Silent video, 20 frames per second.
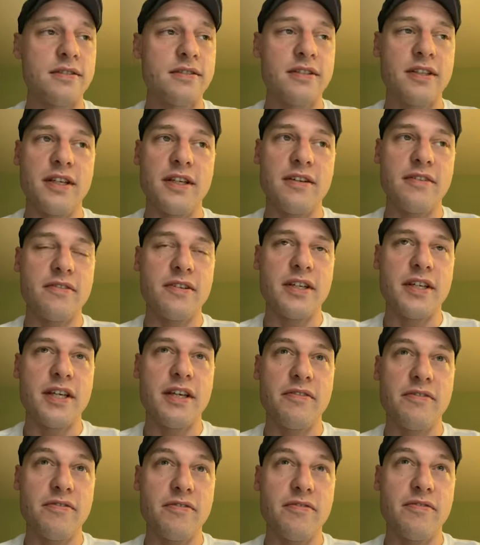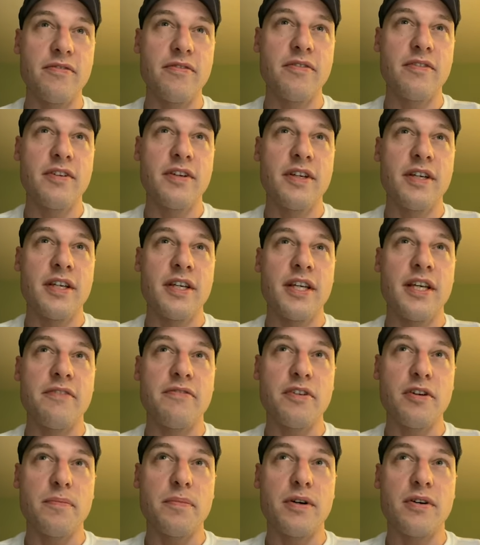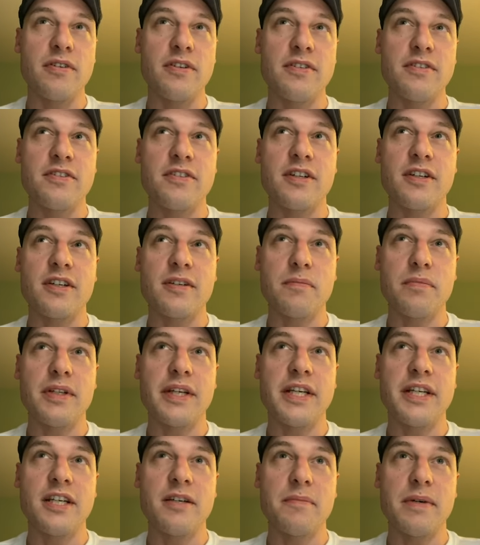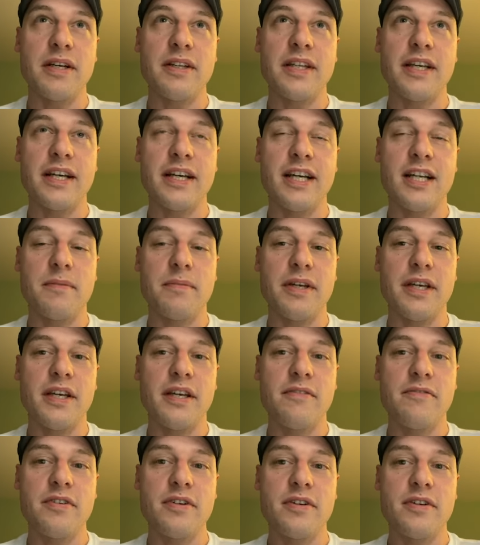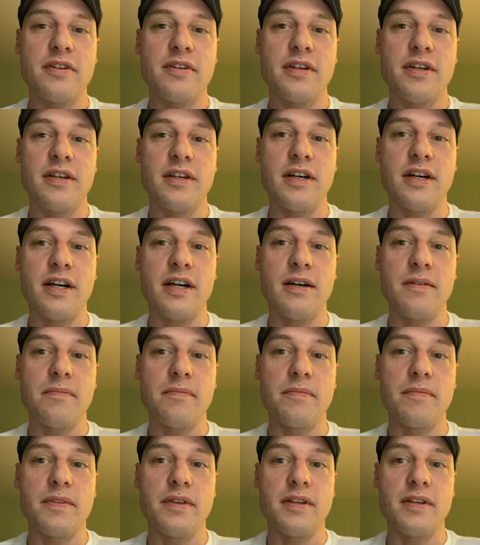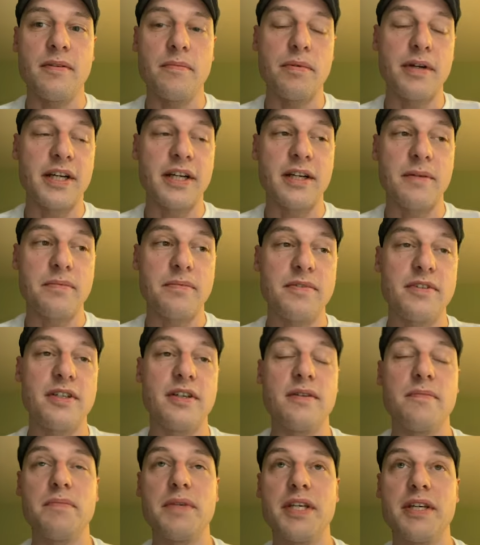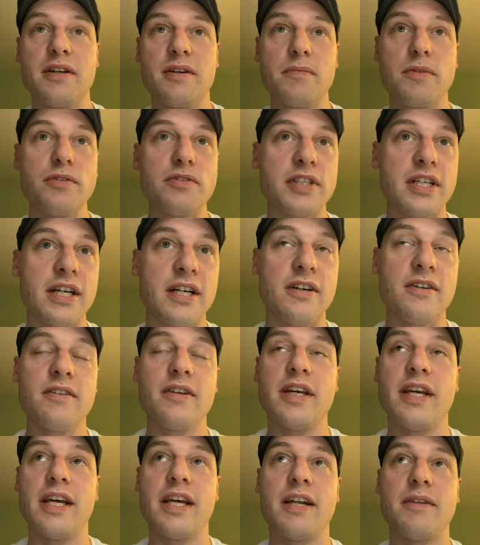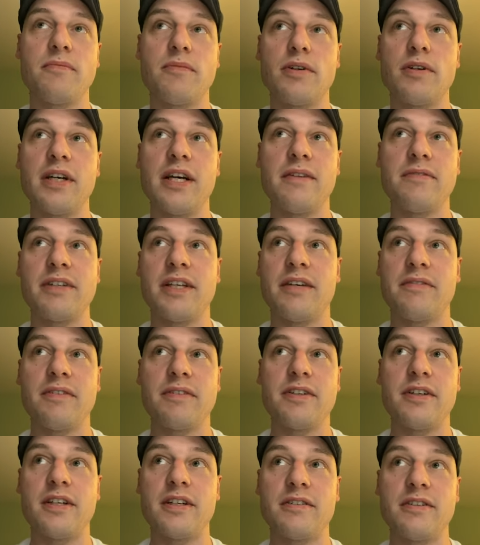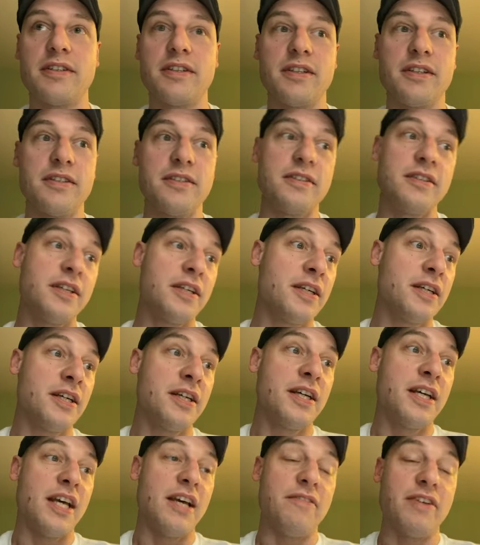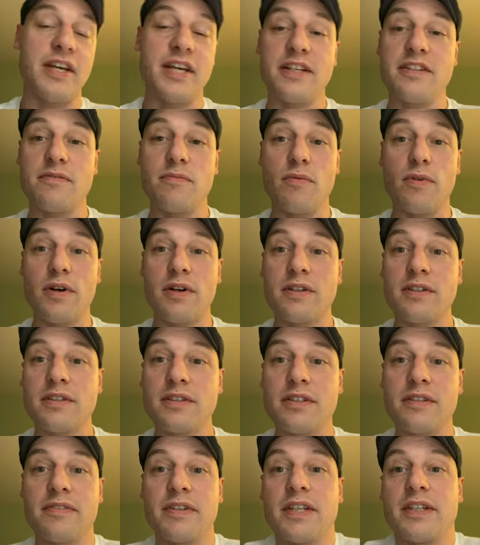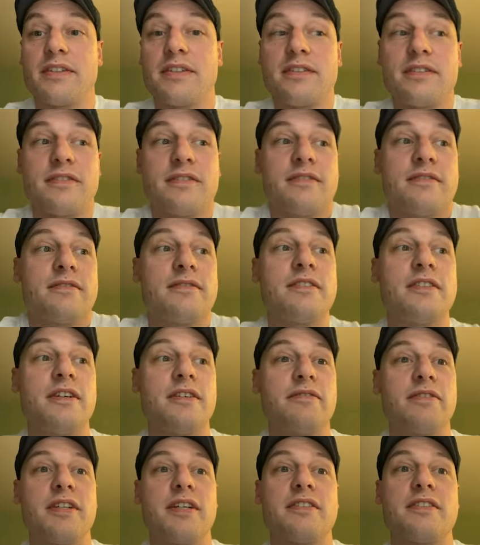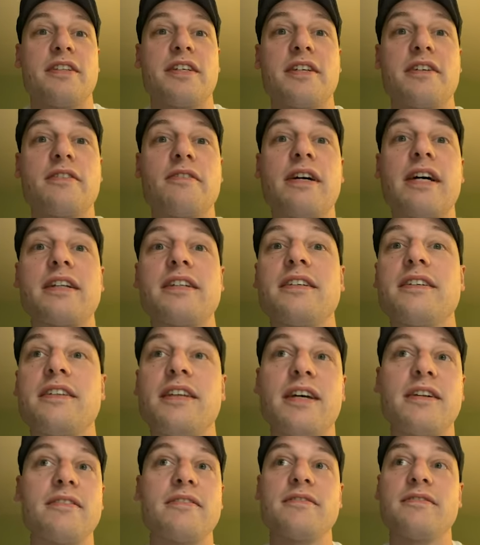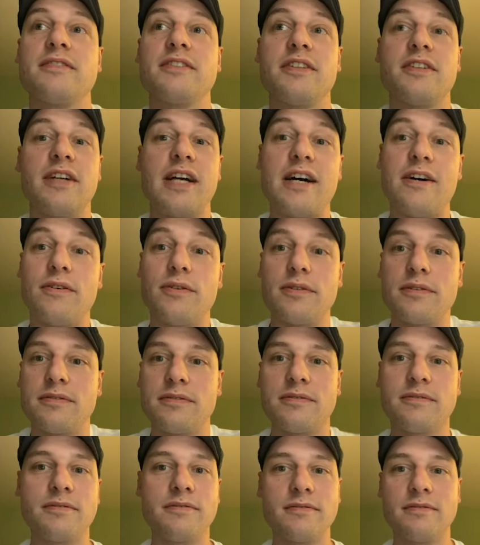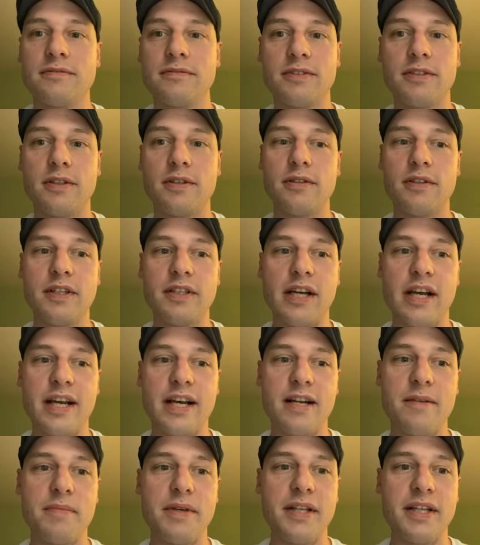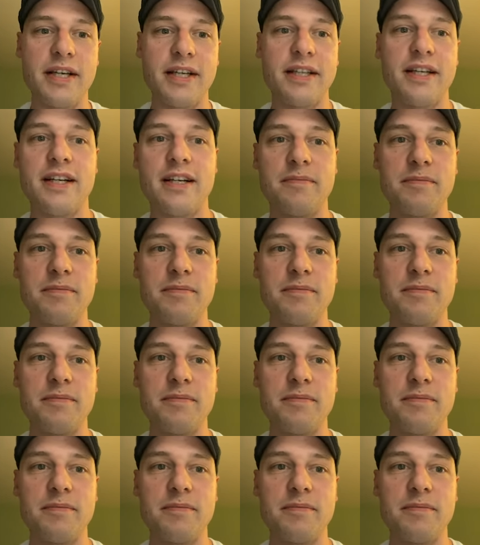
If your opponents start complaining about that kind of behavior, they'll bring it up to me or Moose Cow, and we'll have to have a talk with you. And if it gets worse, if it gets, you know, if it doesn't get corrected, then you're out. So I got to be like that.